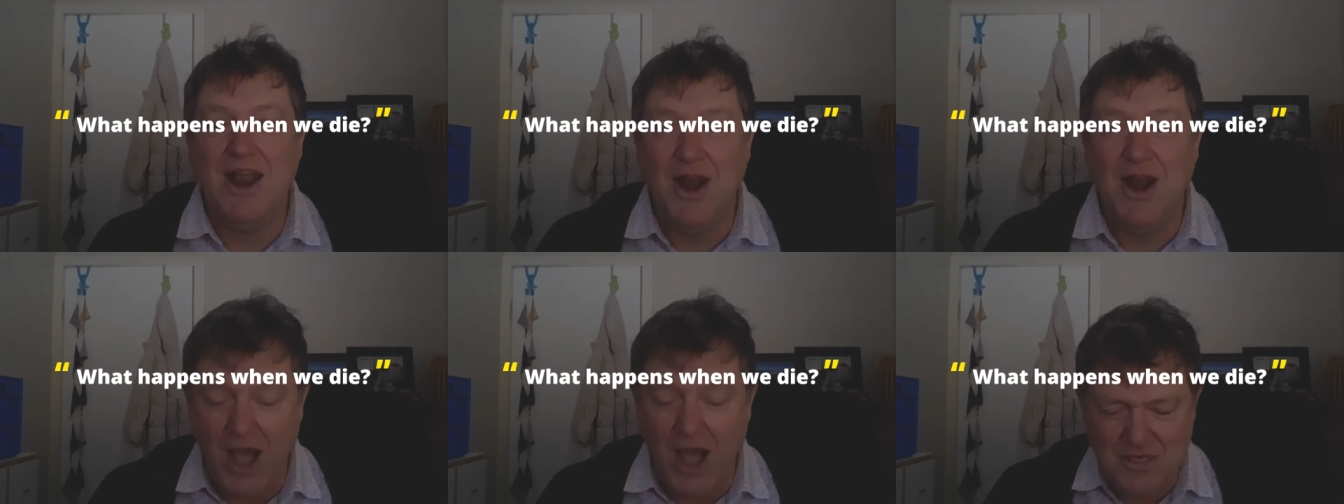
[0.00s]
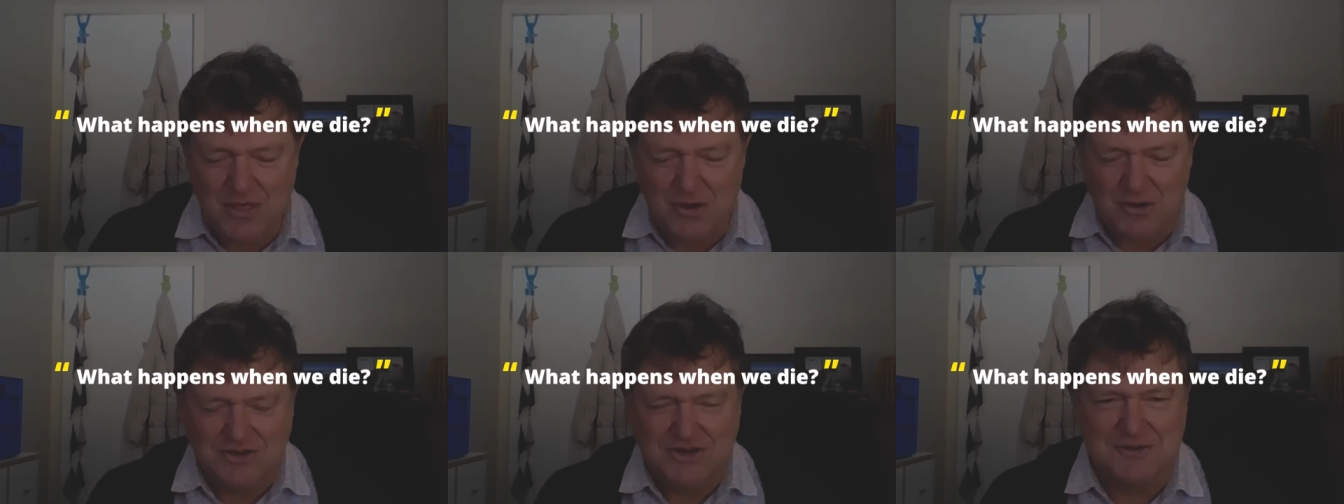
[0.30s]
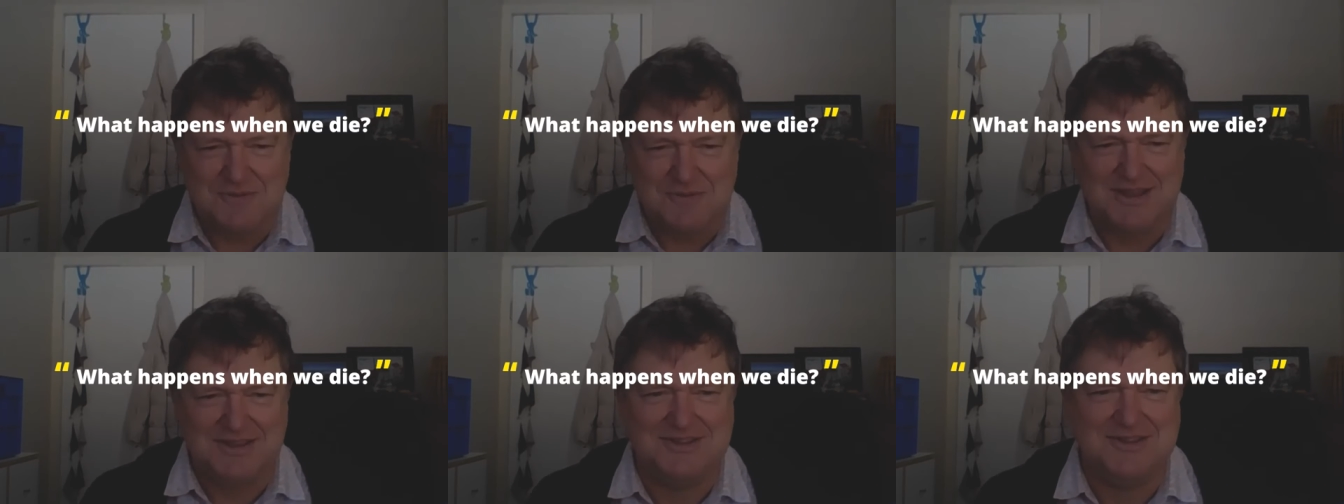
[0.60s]
and I
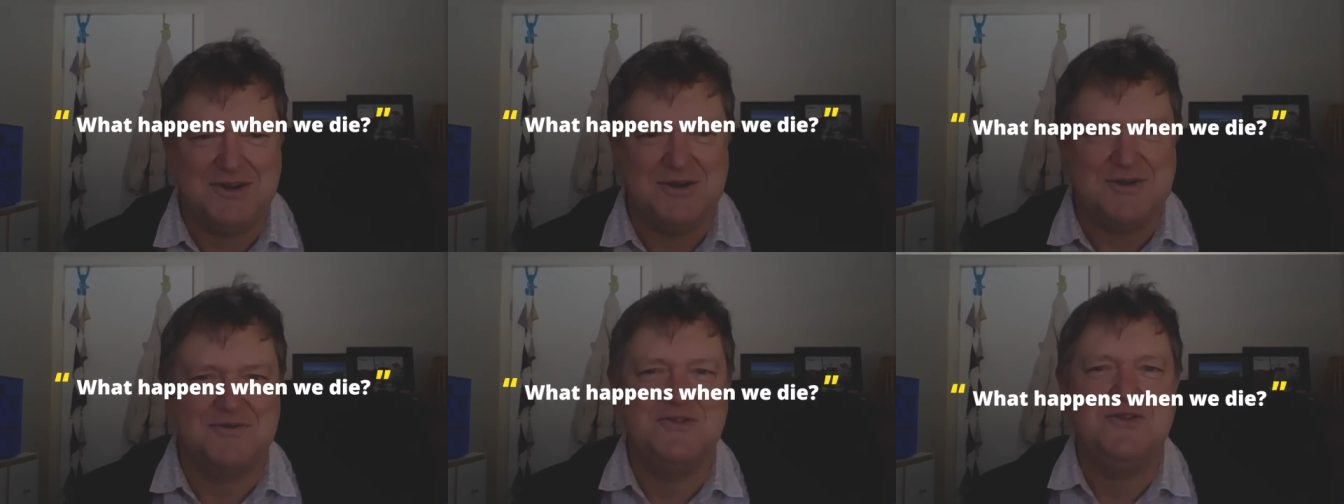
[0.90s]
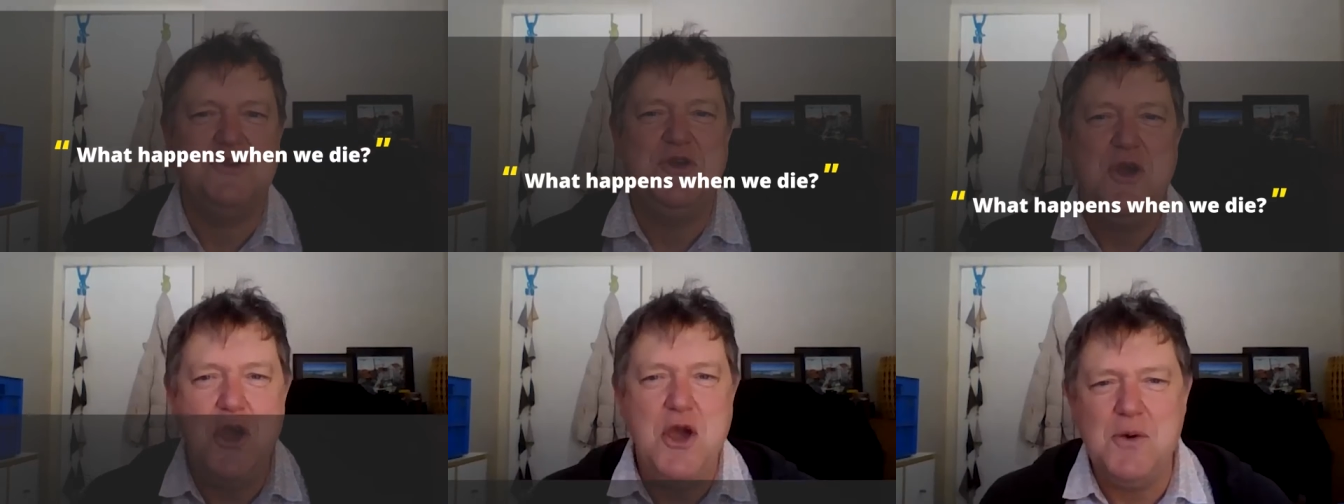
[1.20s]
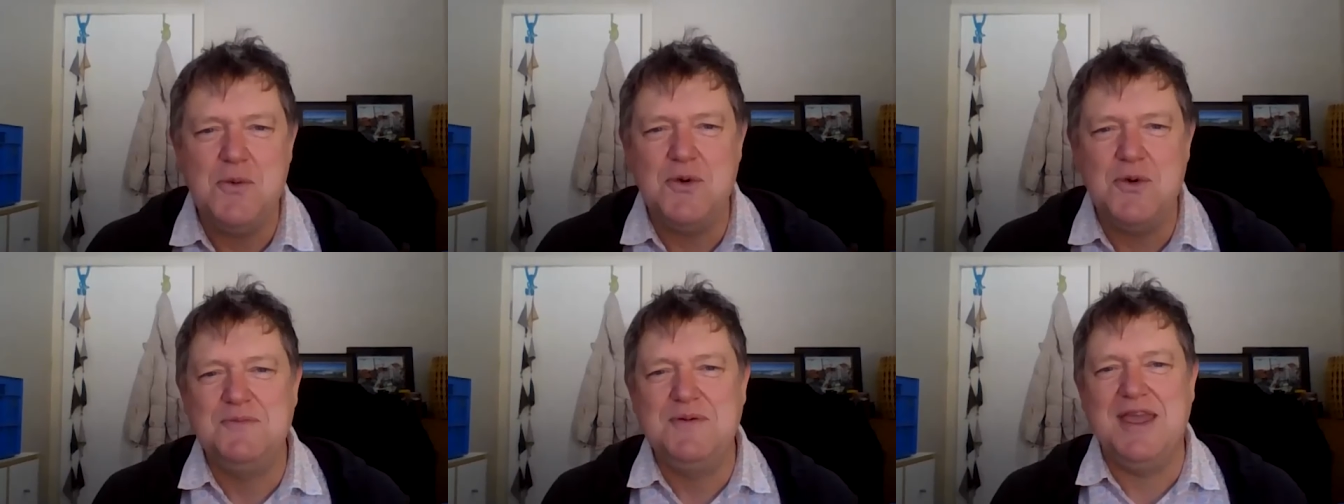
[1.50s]
thought to myself,
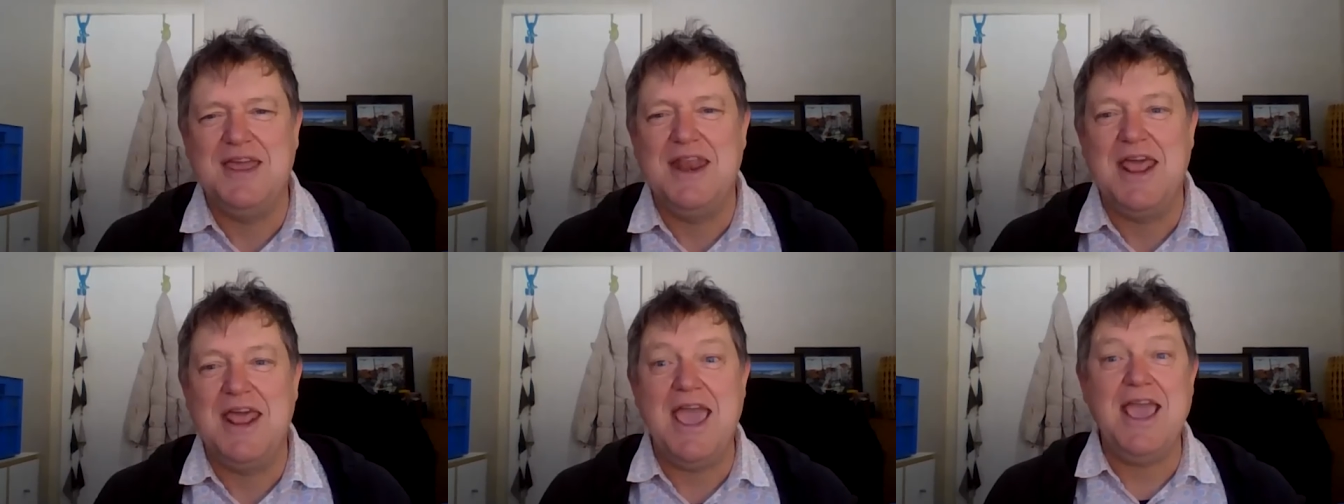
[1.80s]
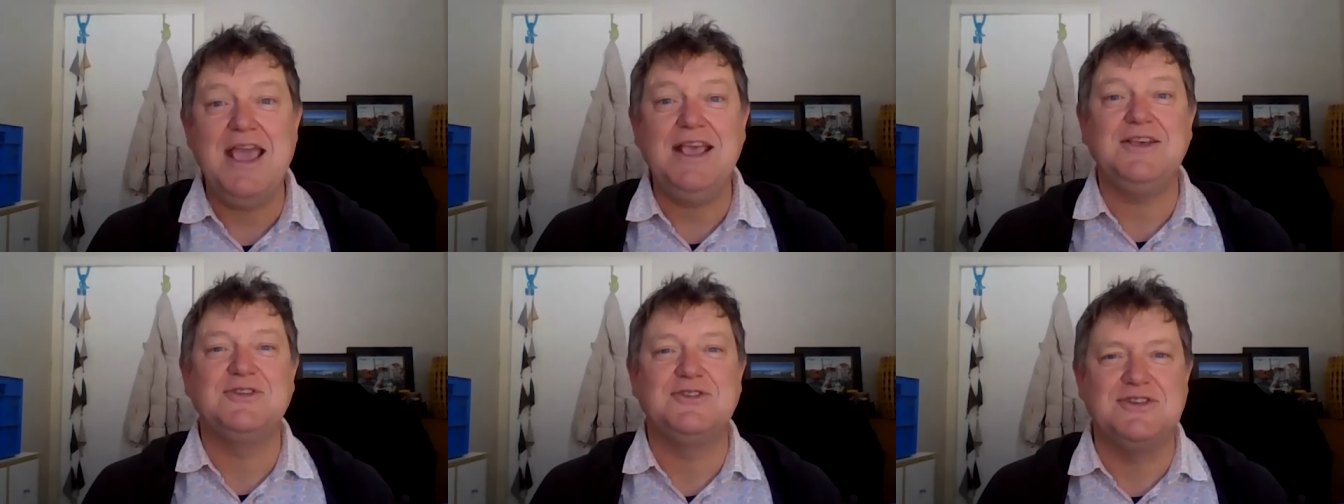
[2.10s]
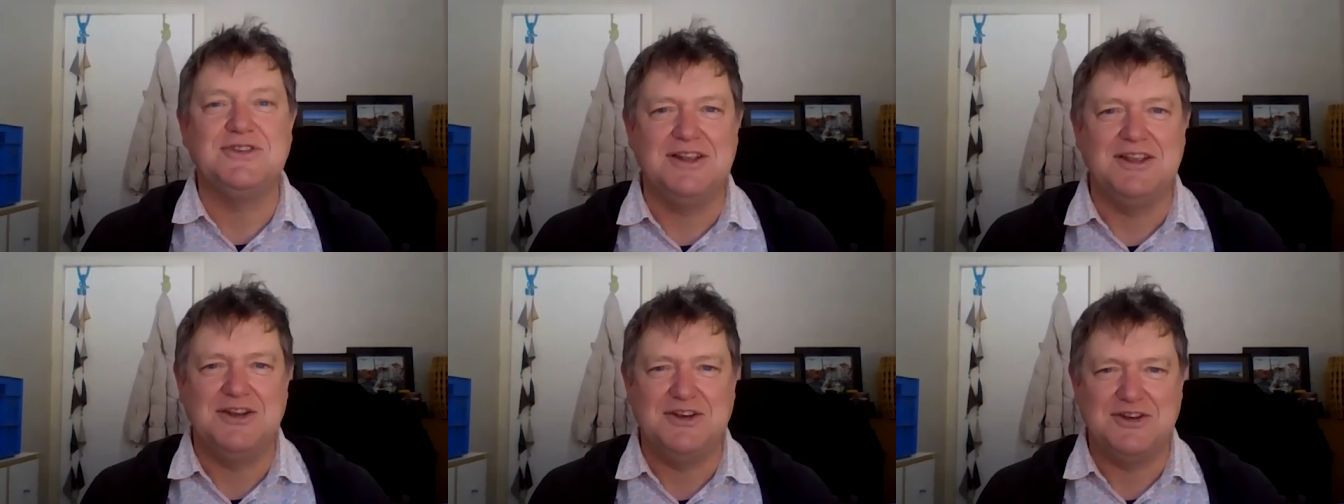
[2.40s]
who would be an
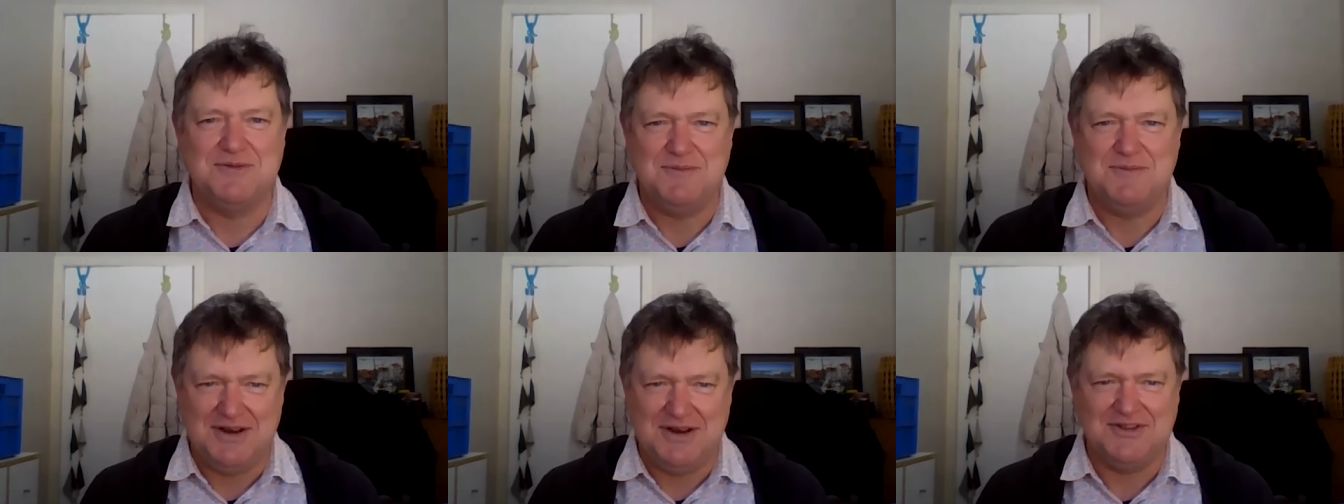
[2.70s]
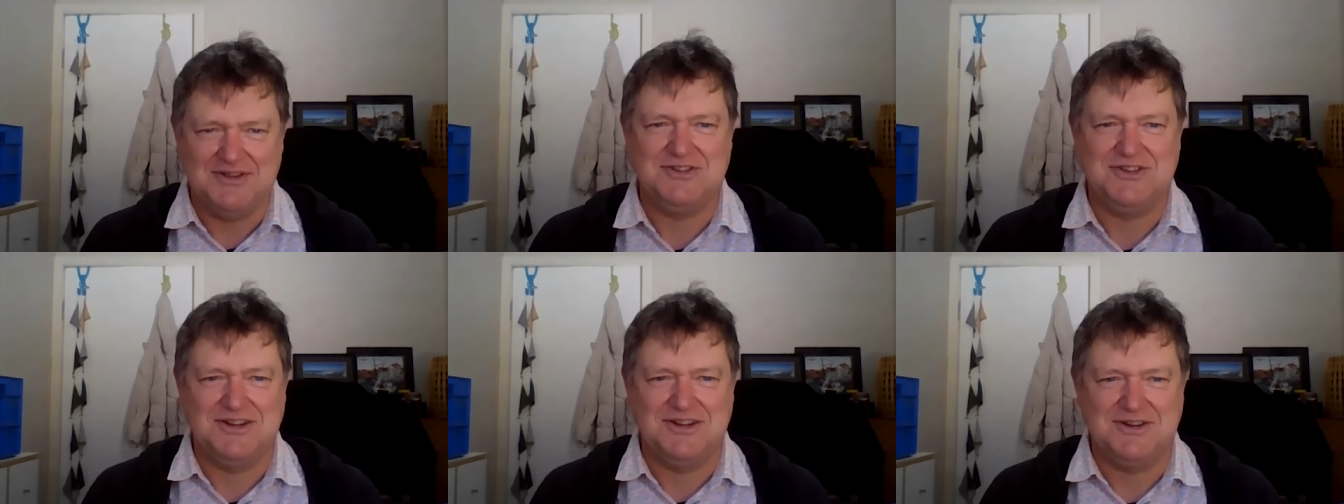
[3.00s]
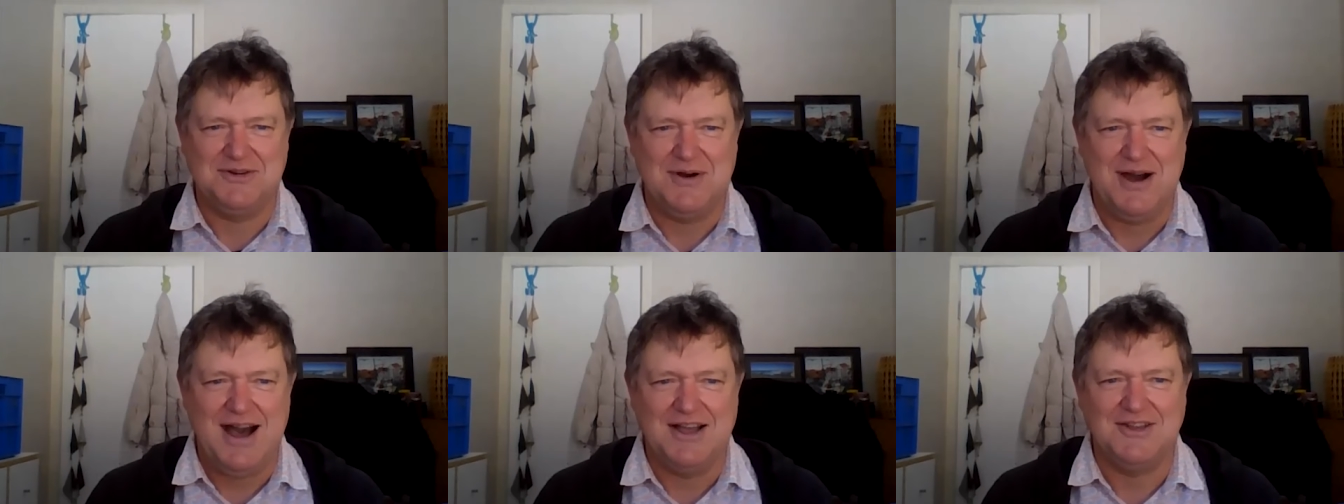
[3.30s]
excellent
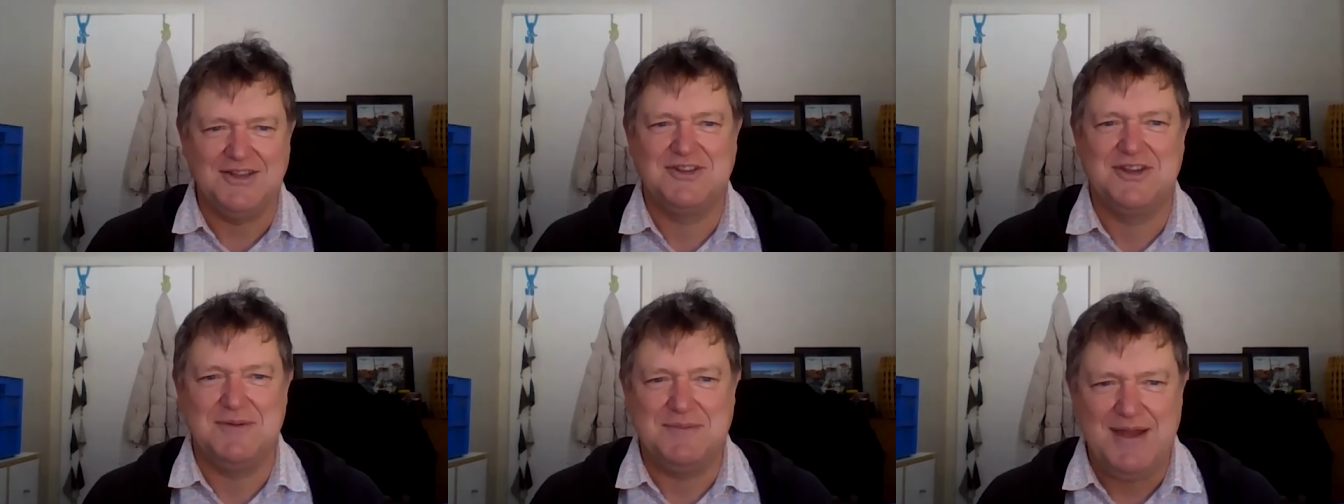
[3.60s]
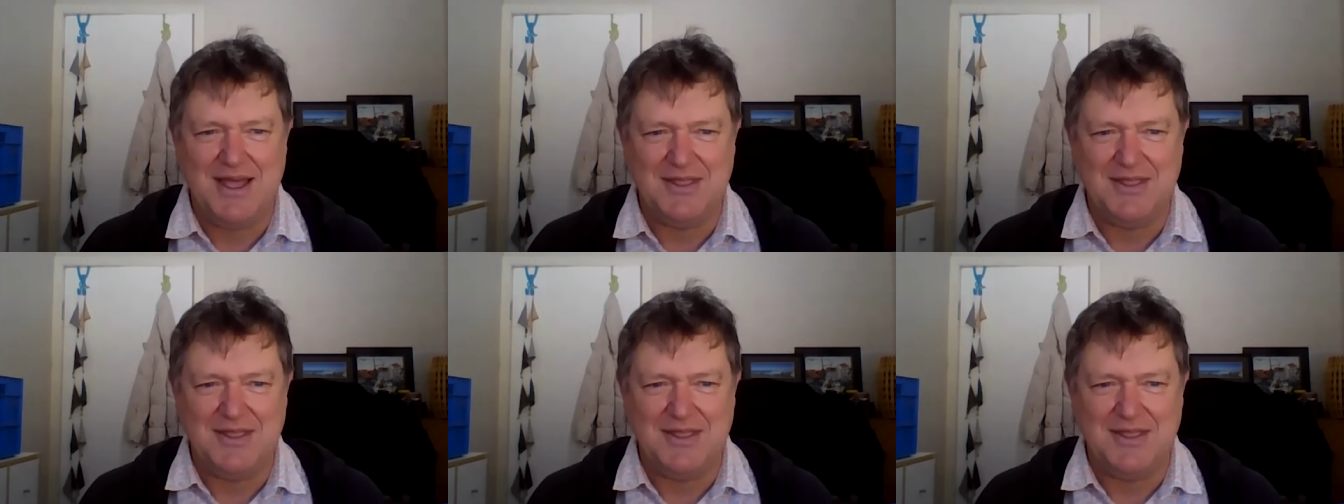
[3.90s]
minister to ask